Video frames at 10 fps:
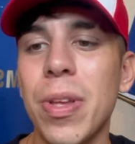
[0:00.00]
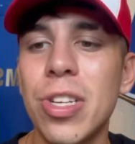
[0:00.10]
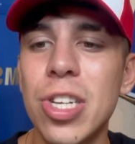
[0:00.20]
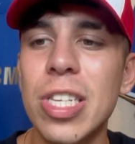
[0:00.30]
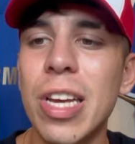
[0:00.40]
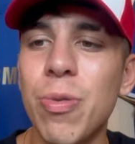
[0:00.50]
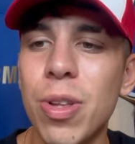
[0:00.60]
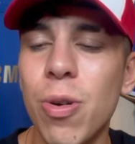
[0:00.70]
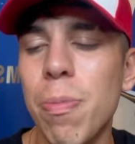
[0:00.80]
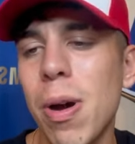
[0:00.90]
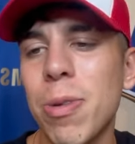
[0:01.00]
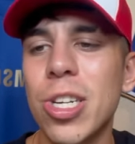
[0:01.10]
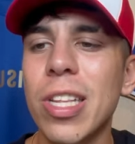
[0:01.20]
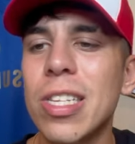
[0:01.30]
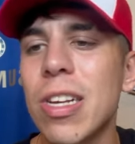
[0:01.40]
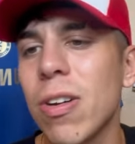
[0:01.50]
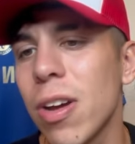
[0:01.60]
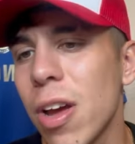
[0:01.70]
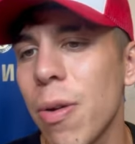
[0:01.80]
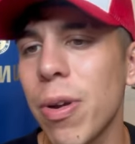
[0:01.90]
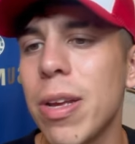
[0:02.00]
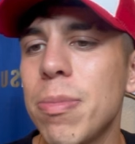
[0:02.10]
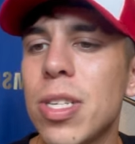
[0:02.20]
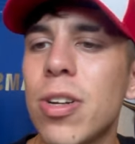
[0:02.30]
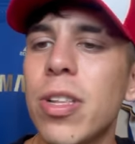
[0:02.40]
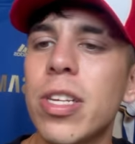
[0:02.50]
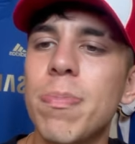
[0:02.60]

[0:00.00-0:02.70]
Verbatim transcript: Just like with Cole Palmer, check this out. Raheem Sterling